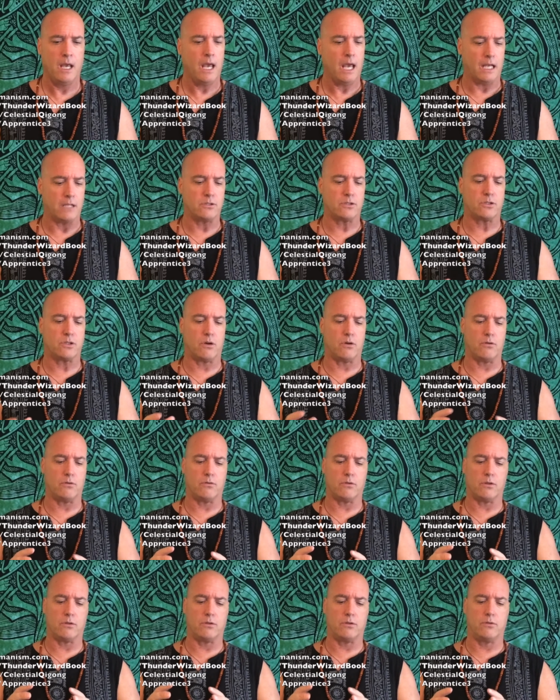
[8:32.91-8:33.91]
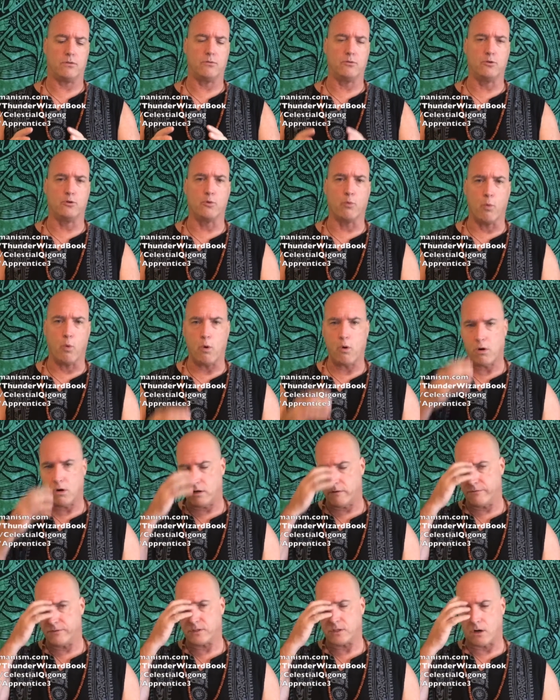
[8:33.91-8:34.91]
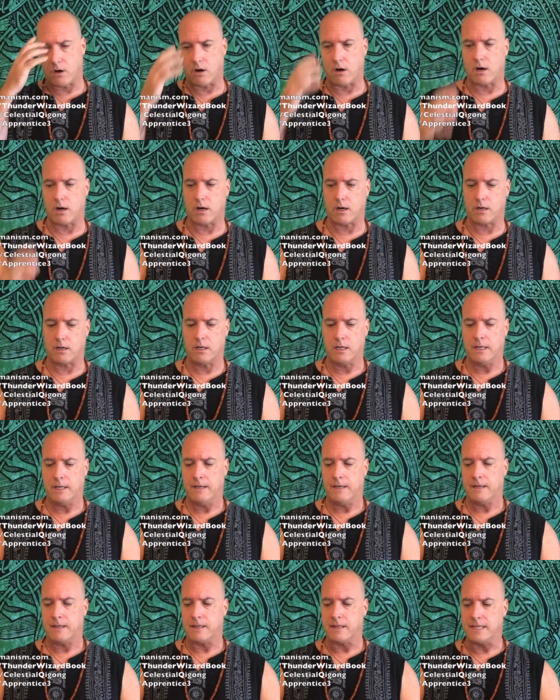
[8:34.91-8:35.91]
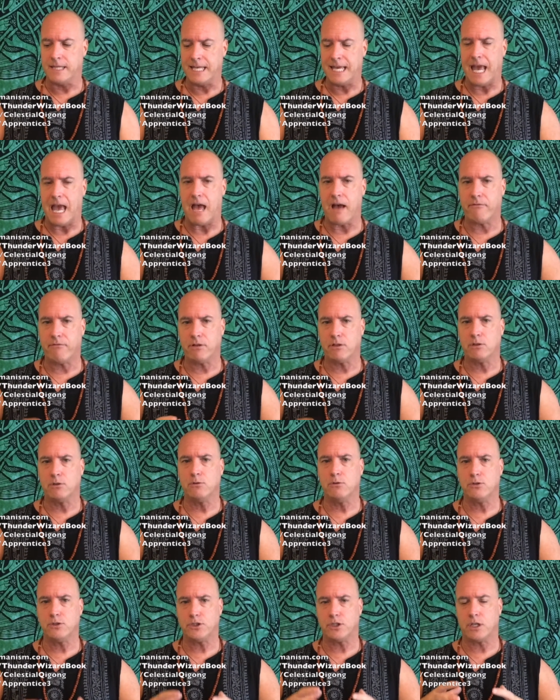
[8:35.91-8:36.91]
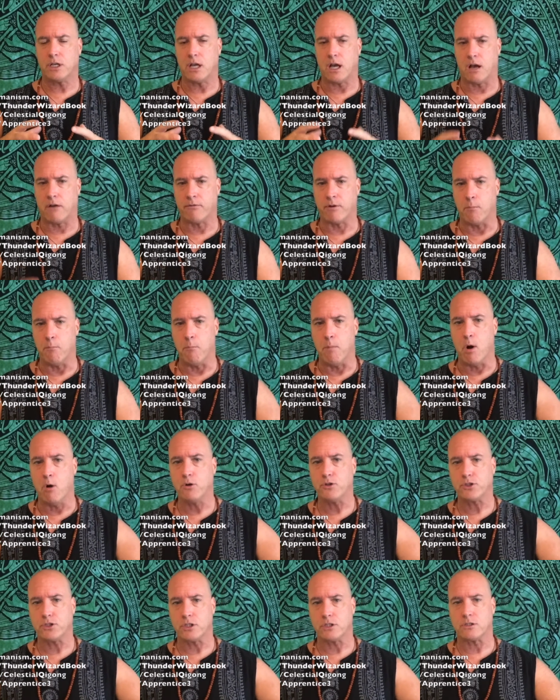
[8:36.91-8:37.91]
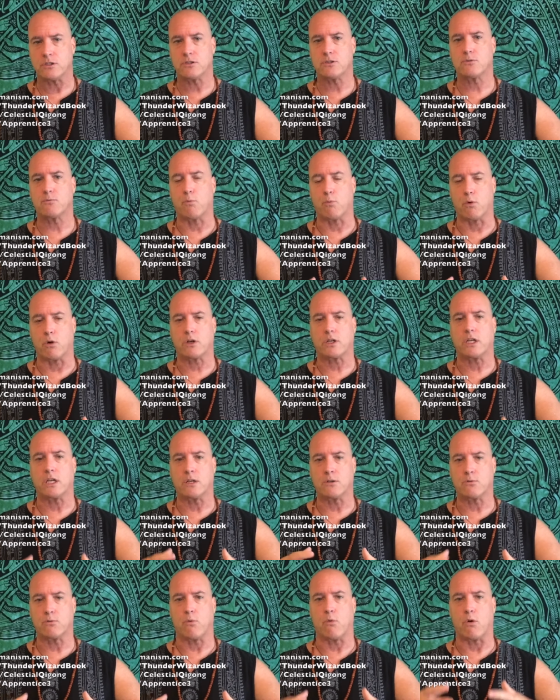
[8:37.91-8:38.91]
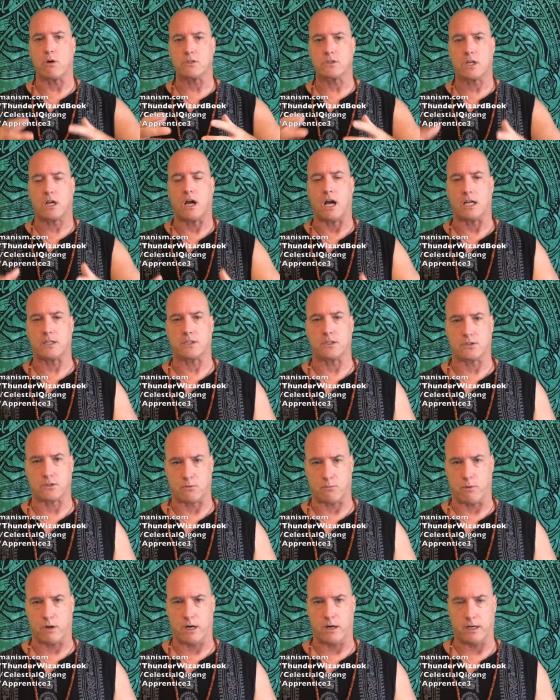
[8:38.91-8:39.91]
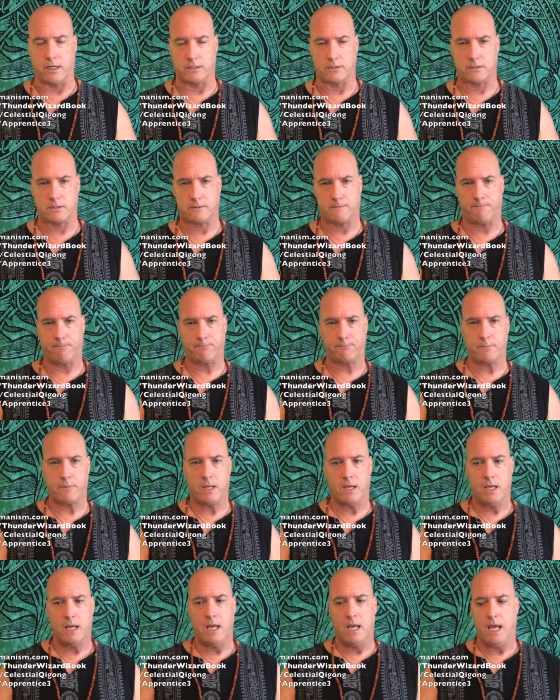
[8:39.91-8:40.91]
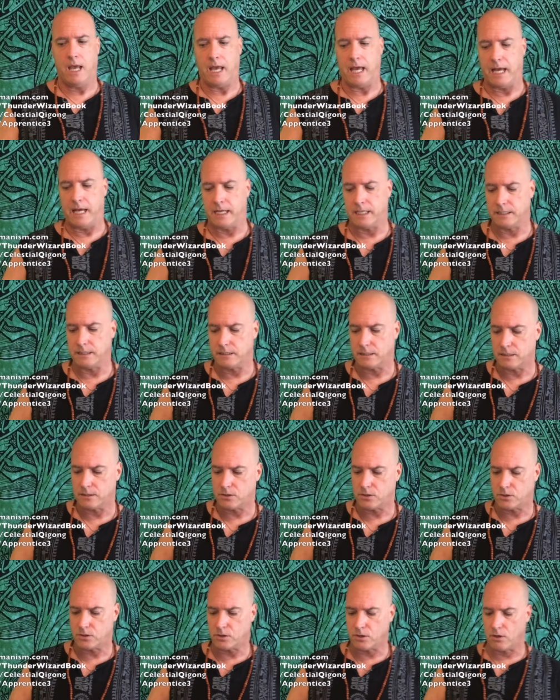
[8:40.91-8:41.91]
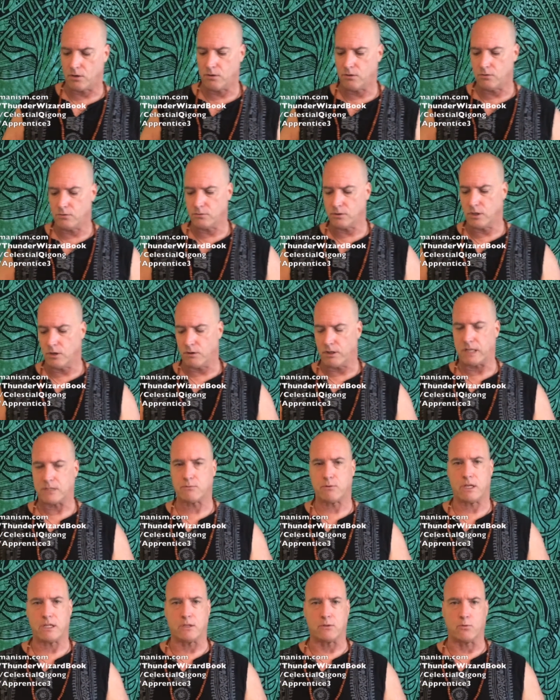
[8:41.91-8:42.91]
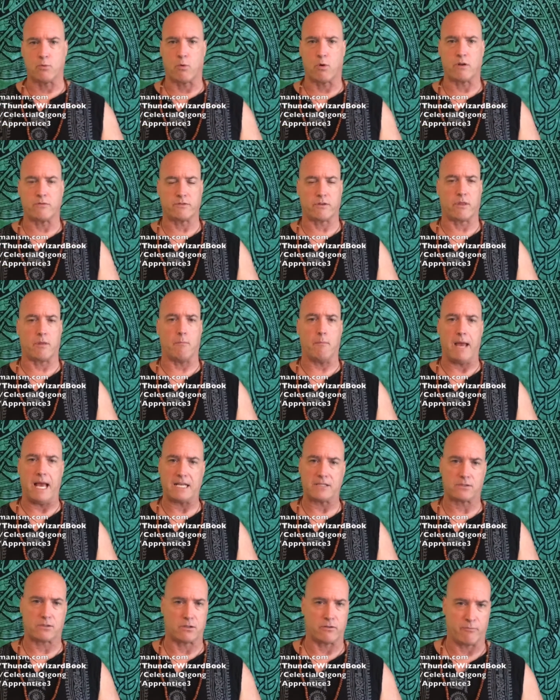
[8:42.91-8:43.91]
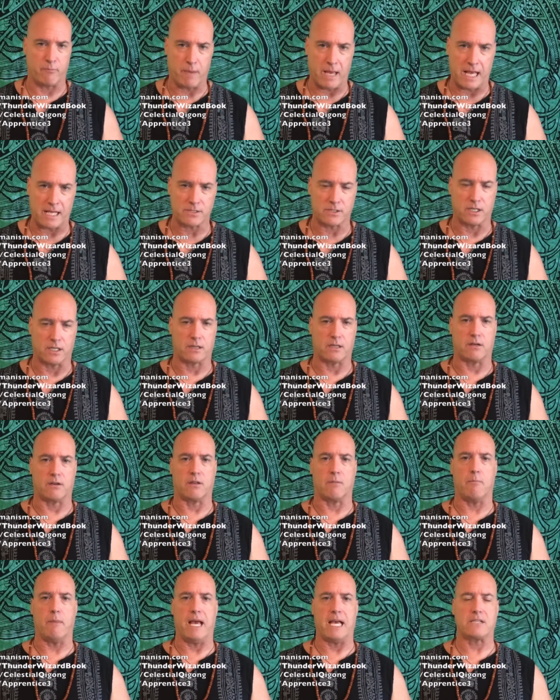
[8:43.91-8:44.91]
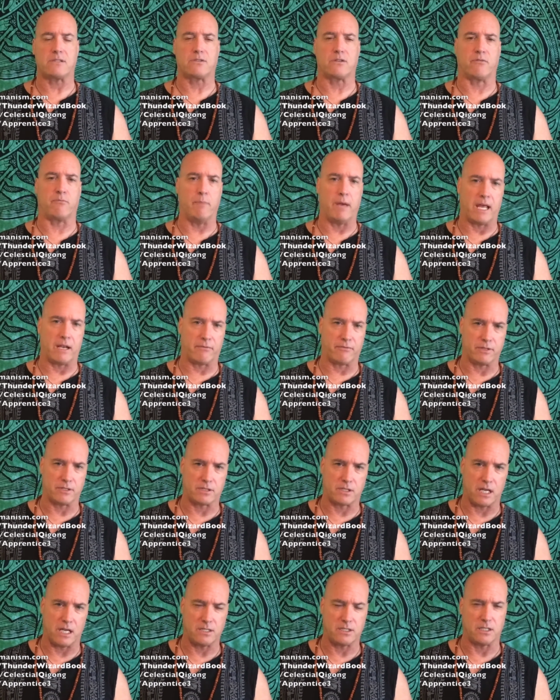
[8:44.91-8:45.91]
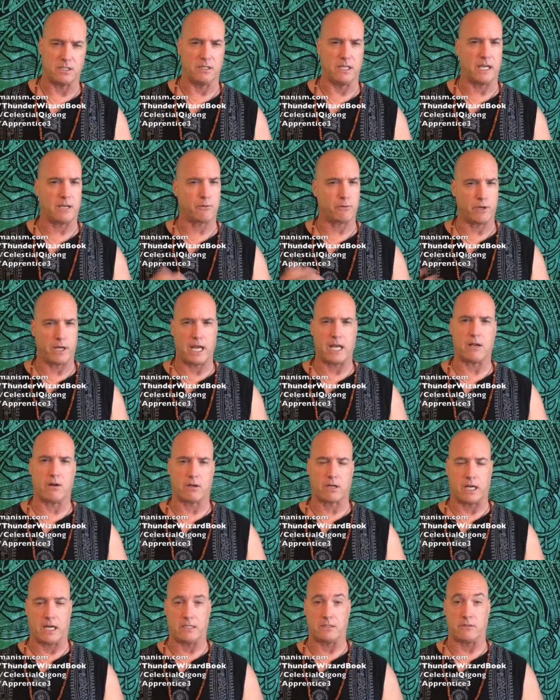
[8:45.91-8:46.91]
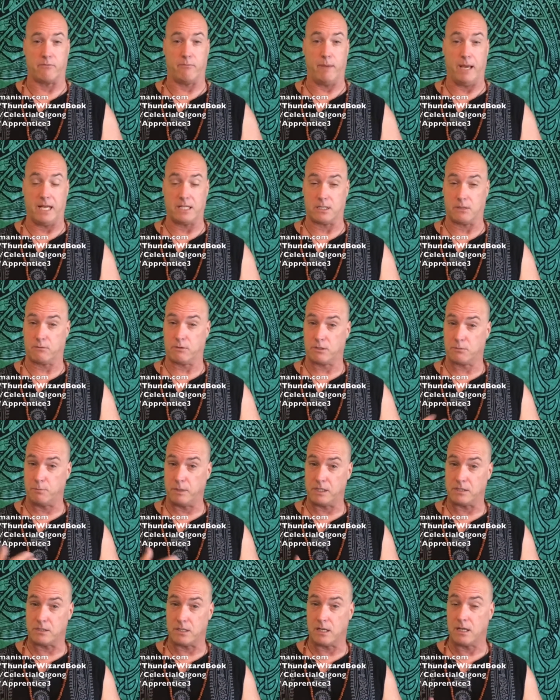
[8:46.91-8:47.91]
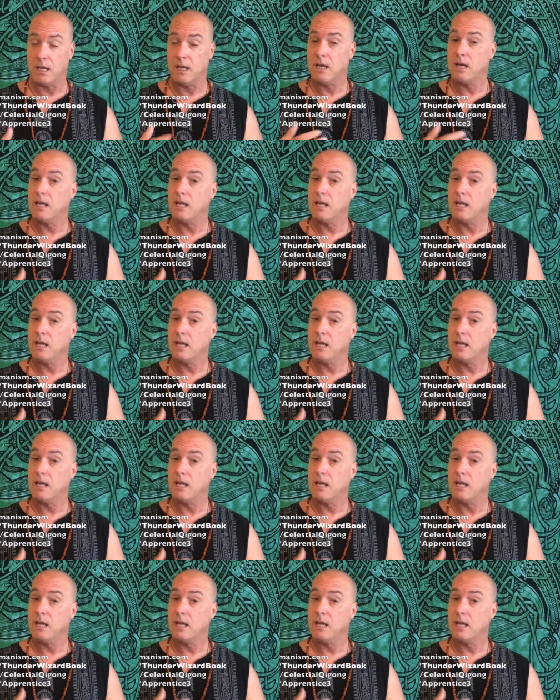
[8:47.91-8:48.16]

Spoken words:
And so dwarves are the evolution of emotions working towards conscious awareness. And so, you know, that's why the dwarves are the master of magic. They're the master of manifestation. They create all kinds of magic, which means that